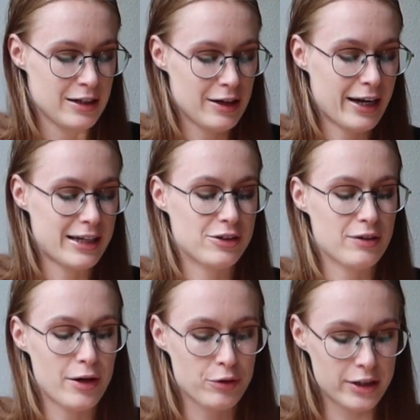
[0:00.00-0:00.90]
Okay, so
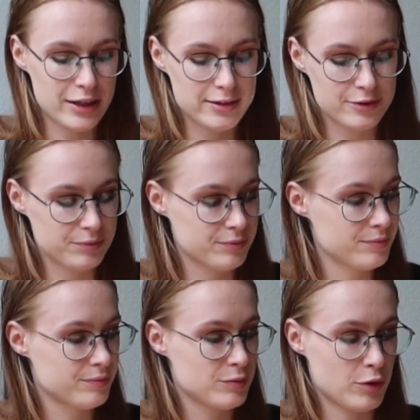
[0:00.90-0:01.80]
I ordered
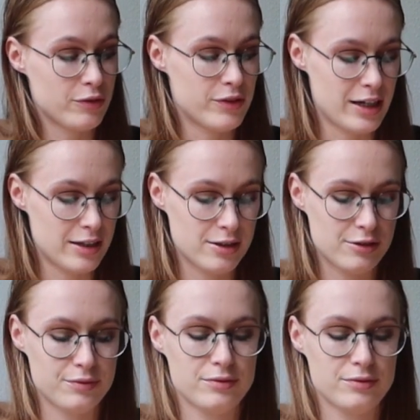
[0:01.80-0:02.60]
one of these.